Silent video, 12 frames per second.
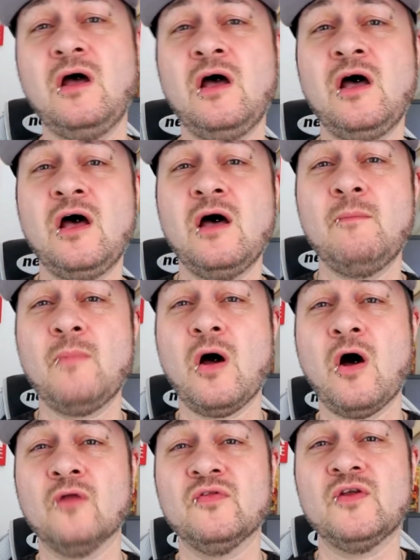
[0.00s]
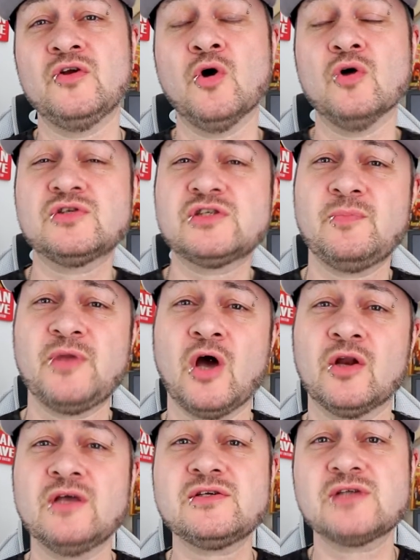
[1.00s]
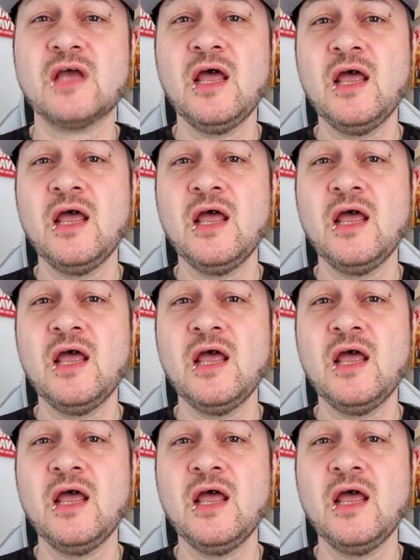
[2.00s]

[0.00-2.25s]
on the nose, to be honest.